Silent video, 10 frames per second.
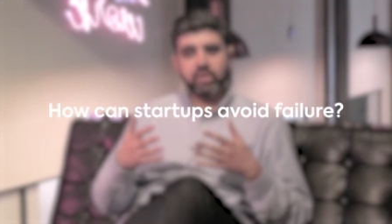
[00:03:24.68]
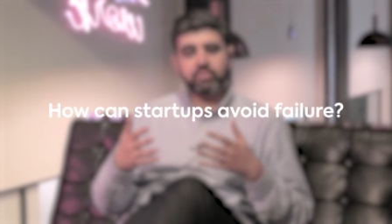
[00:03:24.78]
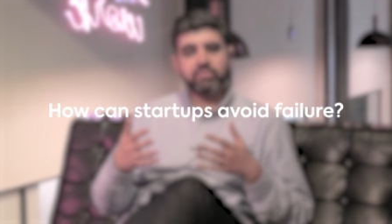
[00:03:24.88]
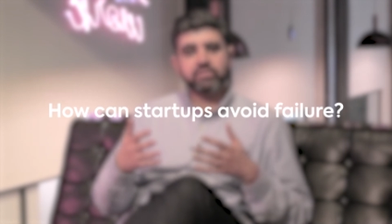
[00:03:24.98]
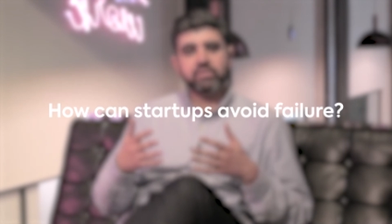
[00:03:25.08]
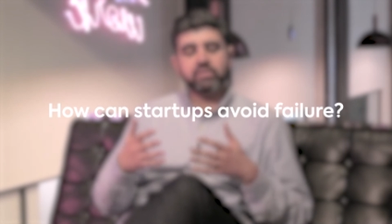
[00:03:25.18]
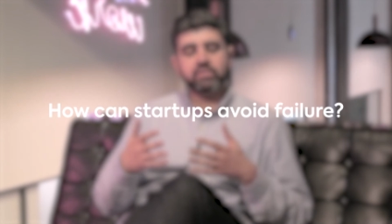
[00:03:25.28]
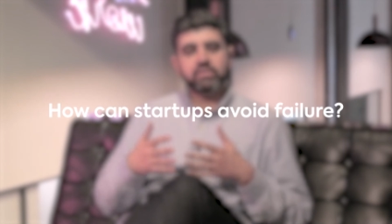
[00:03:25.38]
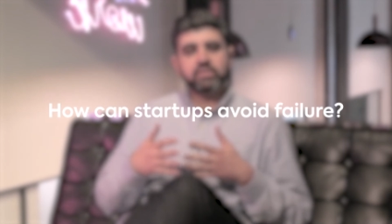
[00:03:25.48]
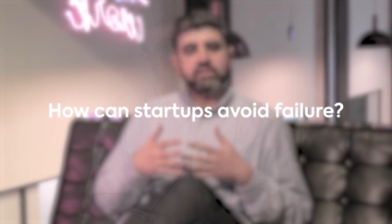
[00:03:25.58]
I think it's getting
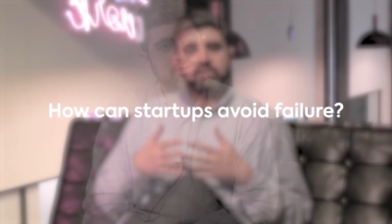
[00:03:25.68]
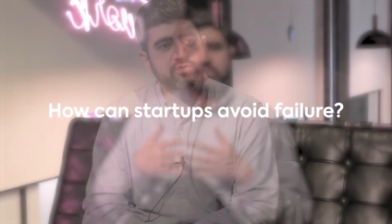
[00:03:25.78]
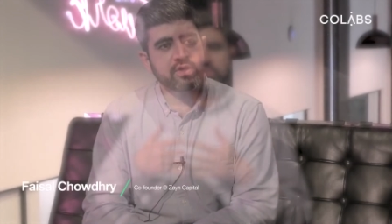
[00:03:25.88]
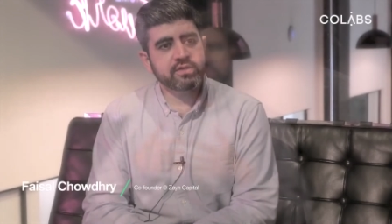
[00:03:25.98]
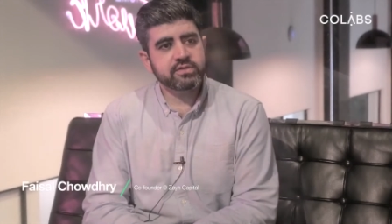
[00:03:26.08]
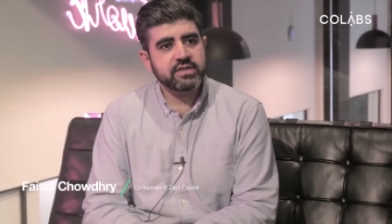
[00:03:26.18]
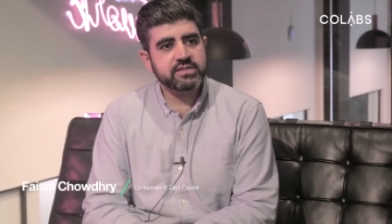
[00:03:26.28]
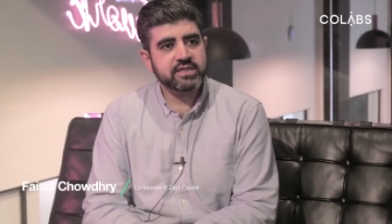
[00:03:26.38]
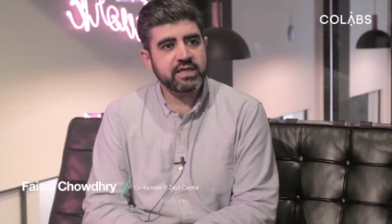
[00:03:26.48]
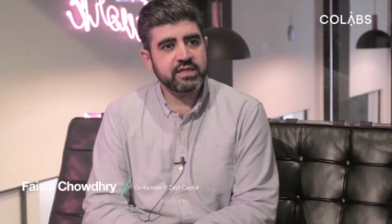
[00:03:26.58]
the basics right.
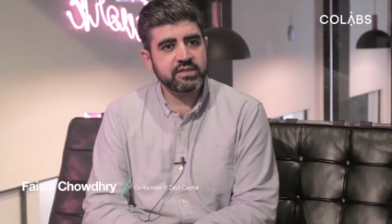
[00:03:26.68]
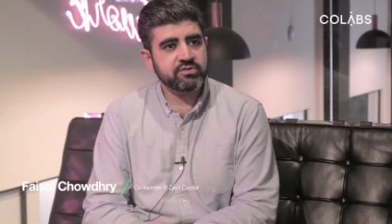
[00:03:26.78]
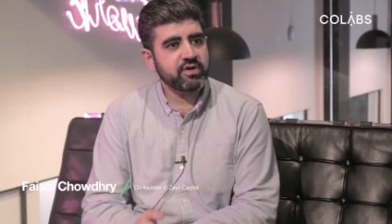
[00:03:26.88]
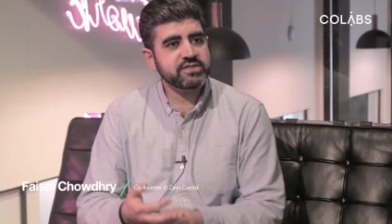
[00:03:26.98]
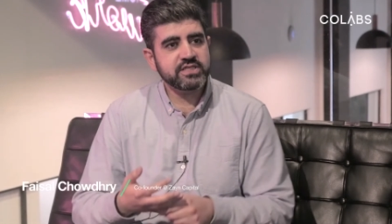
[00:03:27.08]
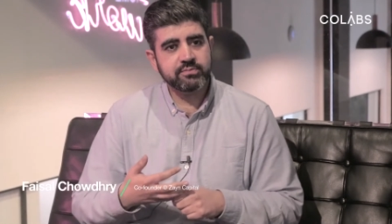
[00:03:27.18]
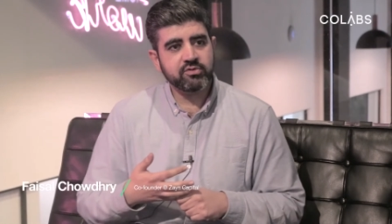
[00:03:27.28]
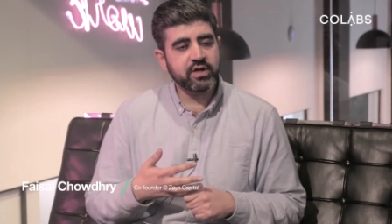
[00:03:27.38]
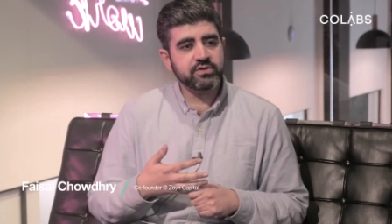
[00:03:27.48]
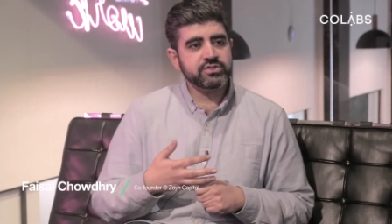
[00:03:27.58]
It's getting the right
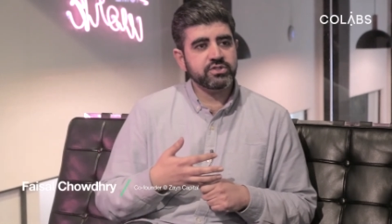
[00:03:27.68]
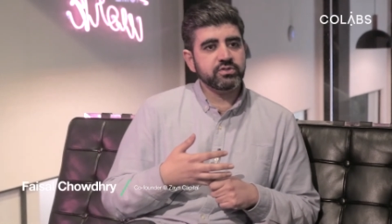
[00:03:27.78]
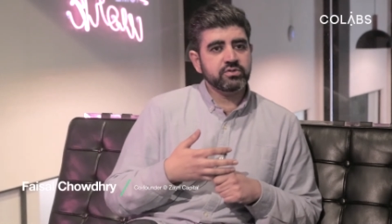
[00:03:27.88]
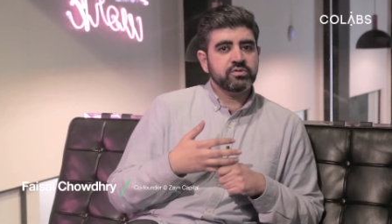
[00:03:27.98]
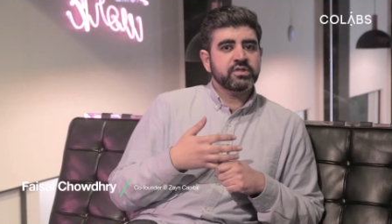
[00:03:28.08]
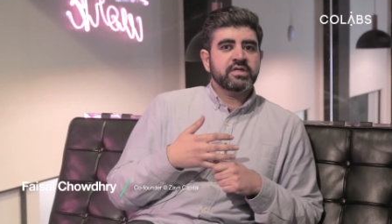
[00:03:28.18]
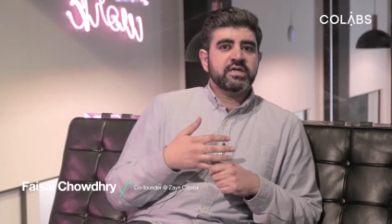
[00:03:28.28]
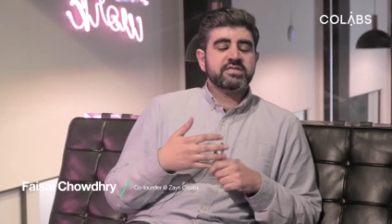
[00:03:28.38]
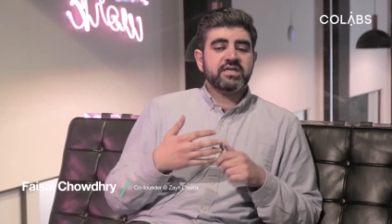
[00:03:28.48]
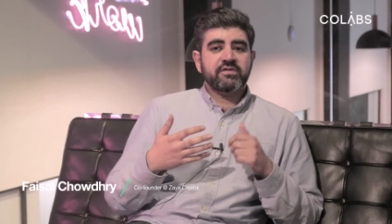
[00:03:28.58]
team around you.
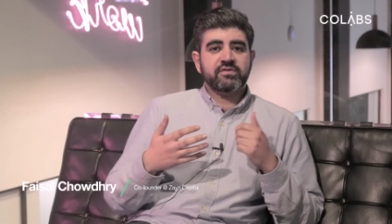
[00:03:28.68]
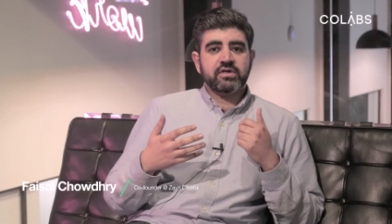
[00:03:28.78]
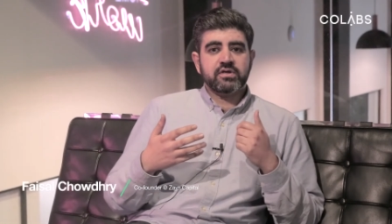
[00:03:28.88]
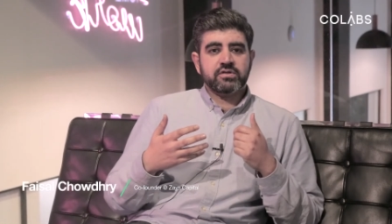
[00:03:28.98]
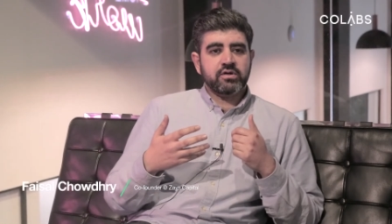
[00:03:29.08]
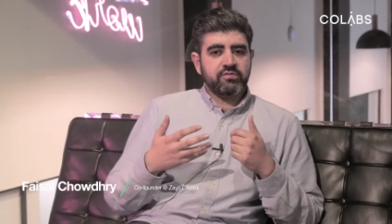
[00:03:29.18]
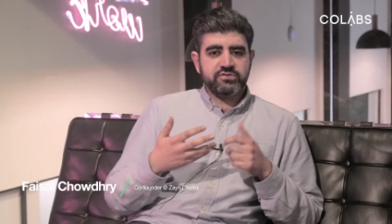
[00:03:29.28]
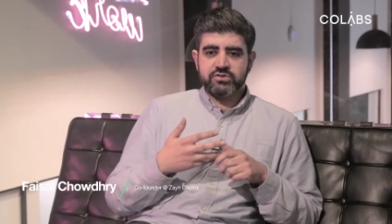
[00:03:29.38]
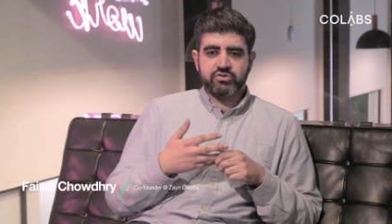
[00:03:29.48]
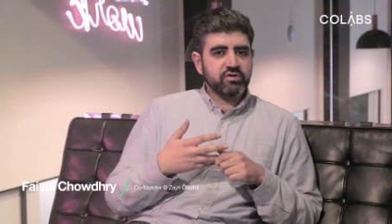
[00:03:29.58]
It's having a,
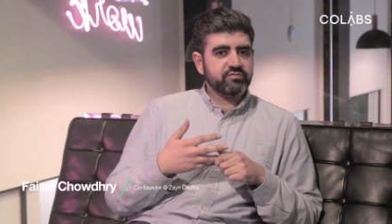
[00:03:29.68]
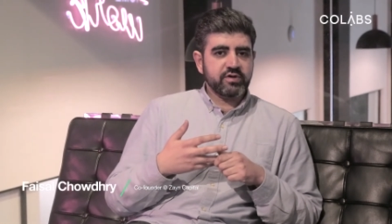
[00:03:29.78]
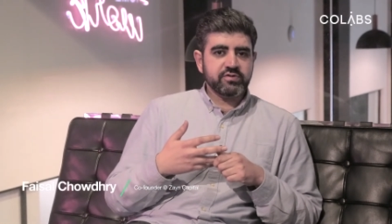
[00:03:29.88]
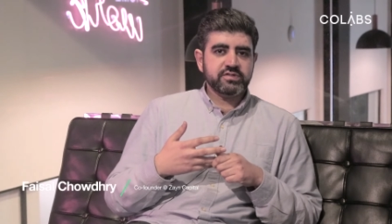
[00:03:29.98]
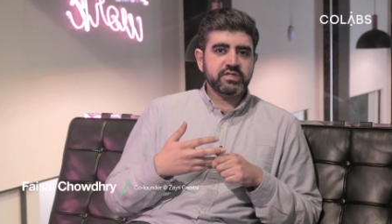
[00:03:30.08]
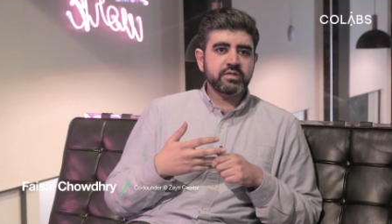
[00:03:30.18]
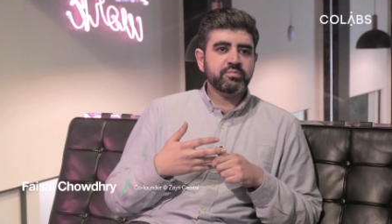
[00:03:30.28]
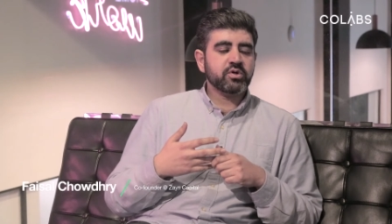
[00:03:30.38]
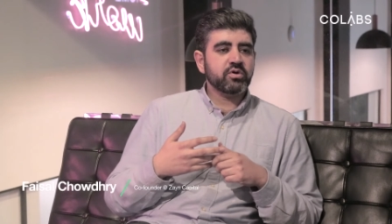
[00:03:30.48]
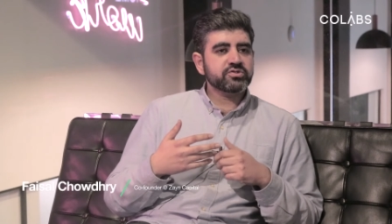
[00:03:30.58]
obviously a strong founding
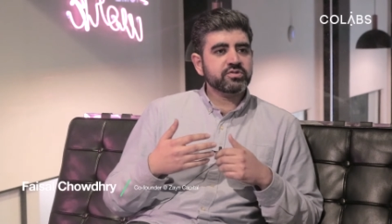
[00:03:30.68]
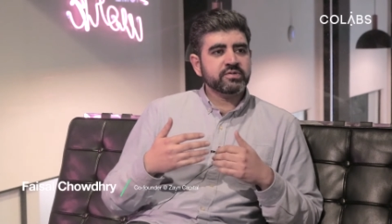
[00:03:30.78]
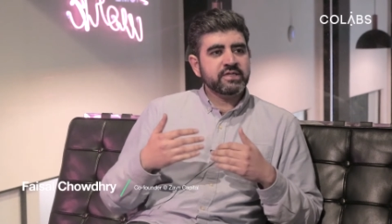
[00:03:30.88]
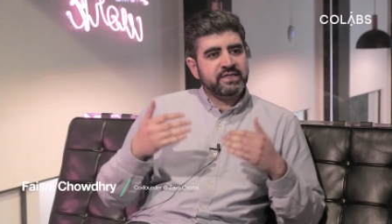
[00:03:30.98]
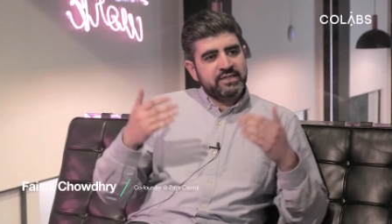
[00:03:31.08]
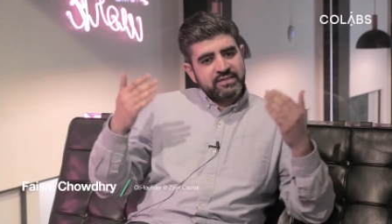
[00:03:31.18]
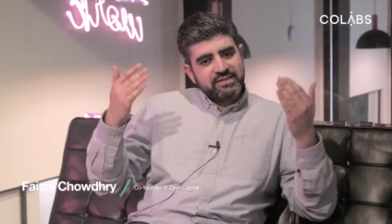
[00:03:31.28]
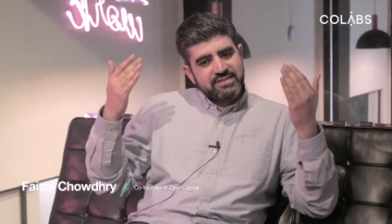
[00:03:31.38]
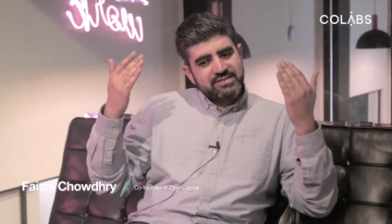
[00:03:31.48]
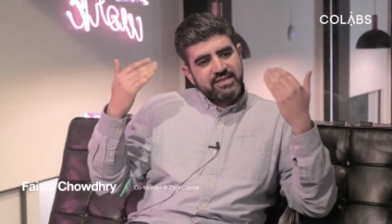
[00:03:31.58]
team, but also
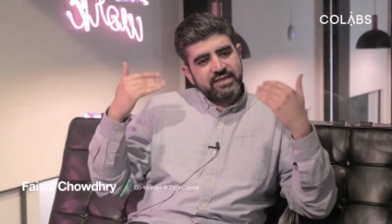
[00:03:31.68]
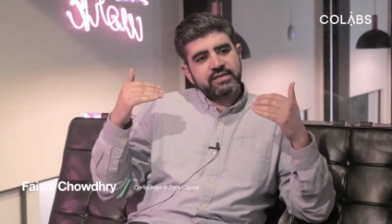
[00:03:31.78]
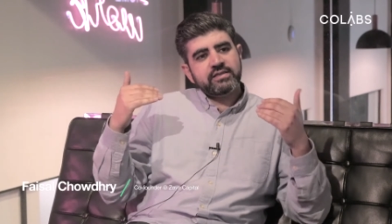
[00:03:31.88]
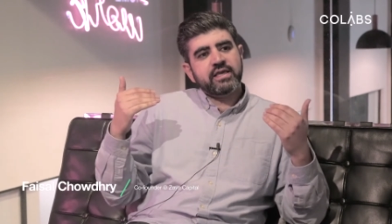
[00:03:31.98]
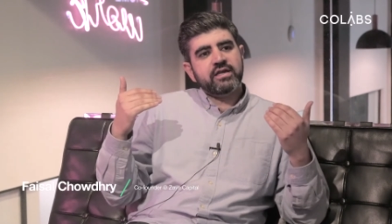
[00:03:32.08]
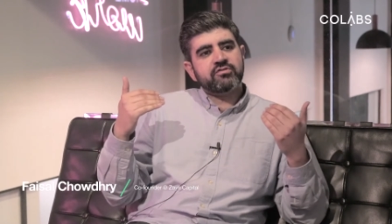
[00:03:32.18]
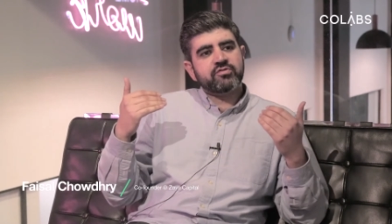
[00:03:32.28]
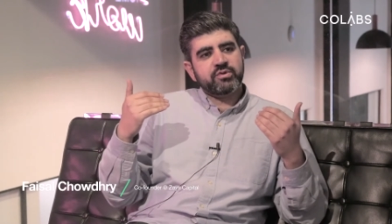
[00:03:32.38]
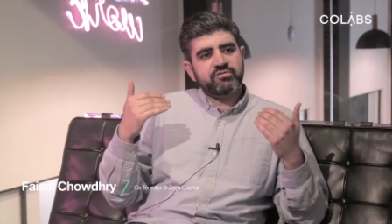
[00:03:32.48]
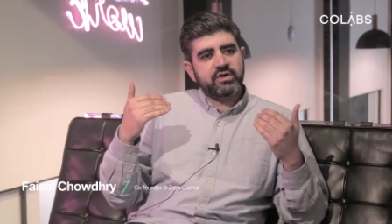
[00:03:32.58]
the second layer
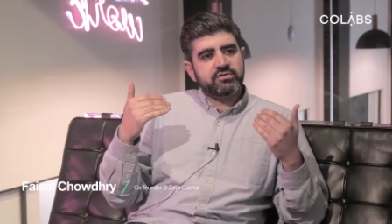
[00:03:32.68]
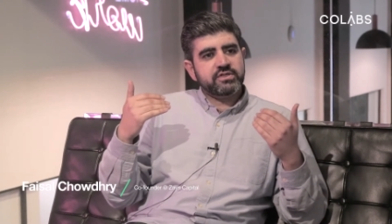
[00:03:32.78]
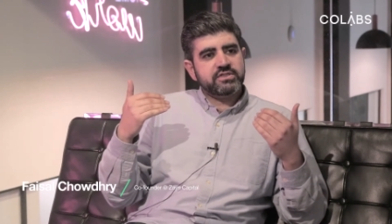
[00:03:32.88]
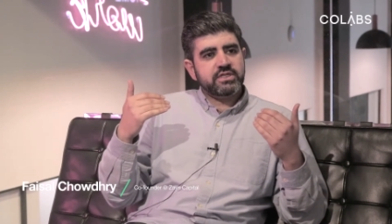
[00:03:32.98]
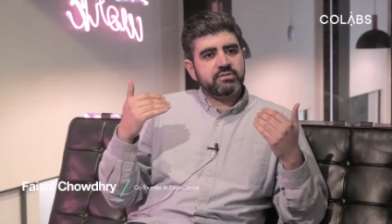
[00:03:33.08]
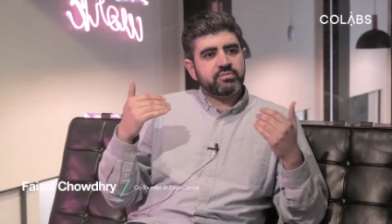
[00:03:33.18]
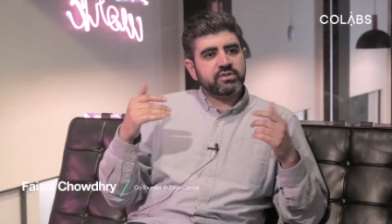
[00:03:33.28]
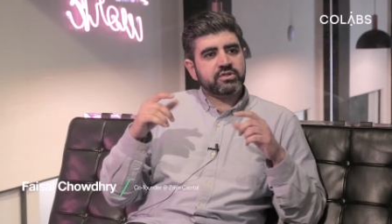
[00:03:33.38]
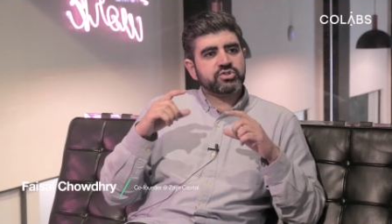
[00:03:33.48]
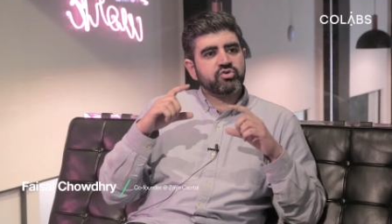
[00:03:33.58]
from the founding team,
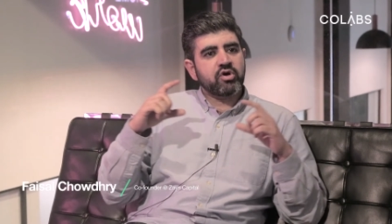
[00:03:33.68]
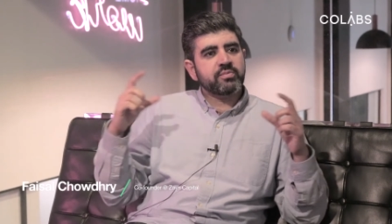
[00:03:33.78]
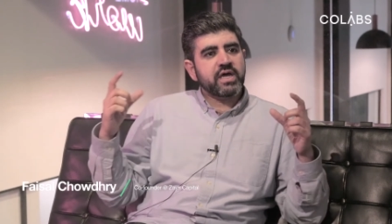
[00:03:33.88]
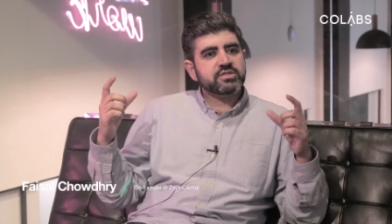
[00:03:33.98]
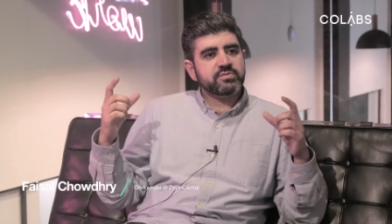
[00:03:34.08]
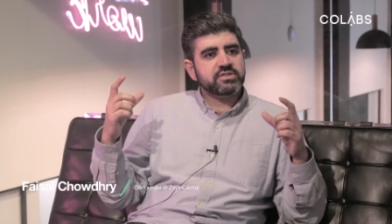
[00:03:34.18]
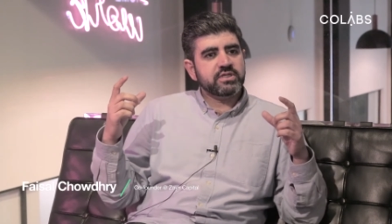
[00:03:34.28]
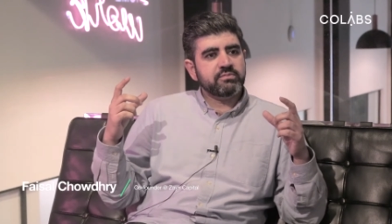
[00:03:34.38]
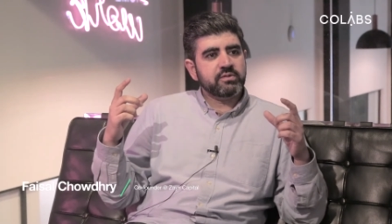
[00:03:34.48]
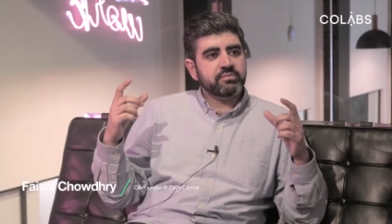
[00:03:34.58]
building a strong management
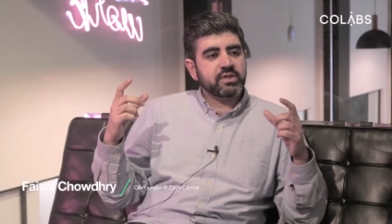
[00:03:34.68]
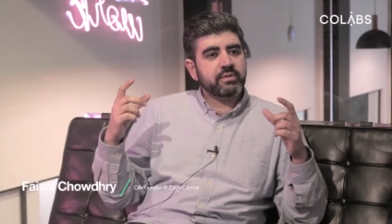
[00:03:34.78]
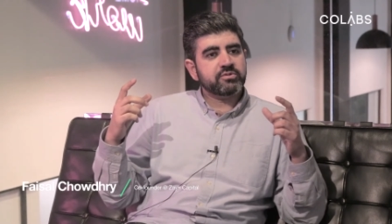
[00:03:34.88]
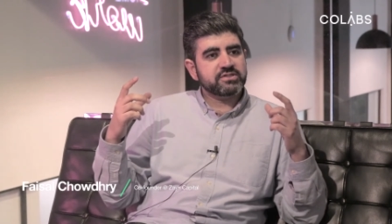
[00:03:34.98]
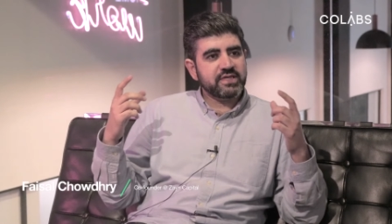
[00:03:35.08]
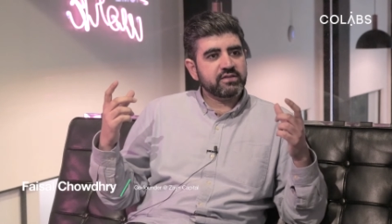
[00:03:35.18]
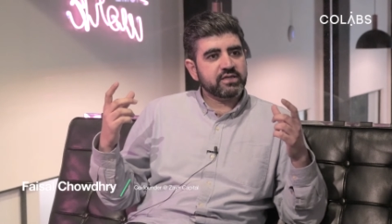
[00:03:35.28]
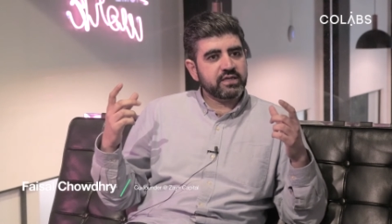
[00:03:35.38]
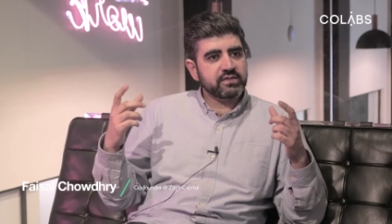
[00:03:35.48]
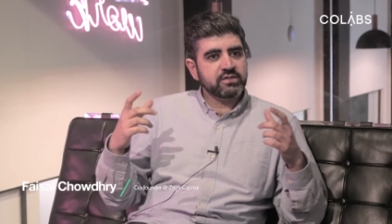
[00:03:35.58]
team and being able to
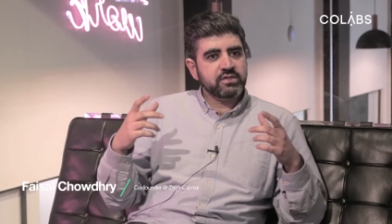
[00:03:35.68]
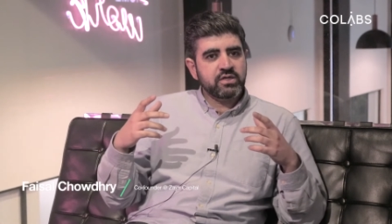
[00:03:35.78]
delegate.